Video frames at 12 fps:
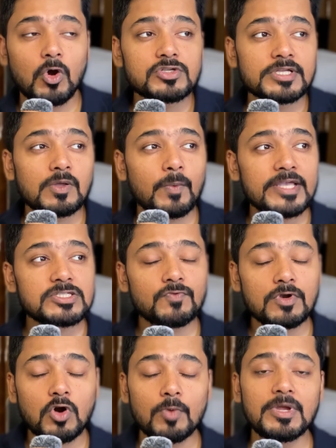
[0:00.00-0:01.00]
because otherwise you
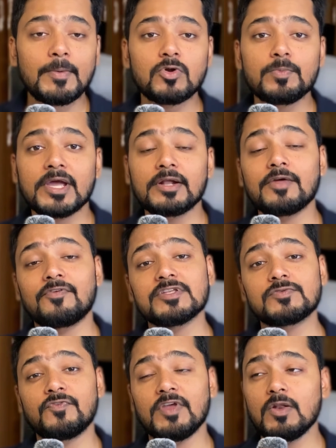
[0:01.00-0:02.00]
will not be able to make a
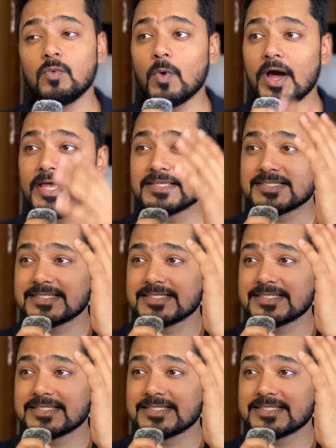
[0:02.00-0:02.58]
difference between why